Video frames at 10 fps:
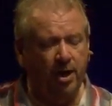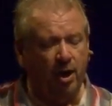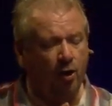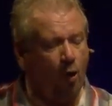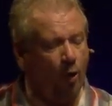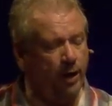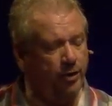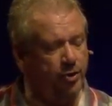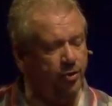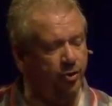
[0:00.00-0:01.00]
According
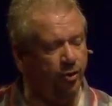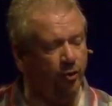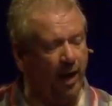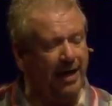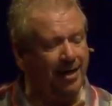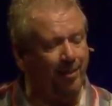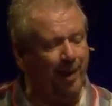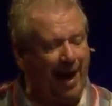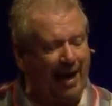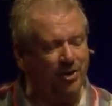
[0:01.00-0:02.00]
to your great
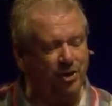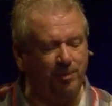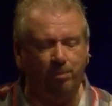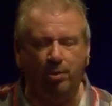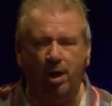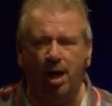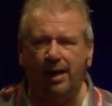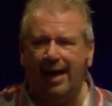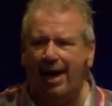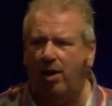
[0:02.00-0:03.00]
compassion,
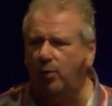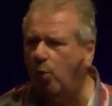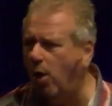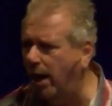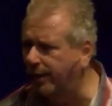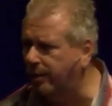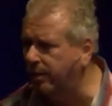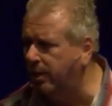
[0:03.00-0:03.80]
blot out what?